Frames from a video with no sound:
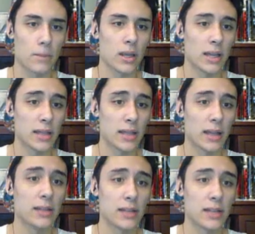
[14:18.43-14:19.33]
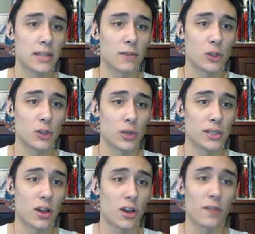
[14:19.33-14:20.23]
It does have a Choice
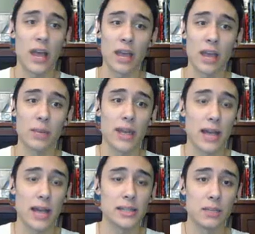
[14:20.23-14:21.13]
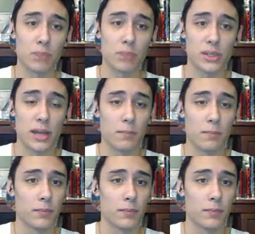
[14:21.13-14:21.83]
Scarf. I am at 19%.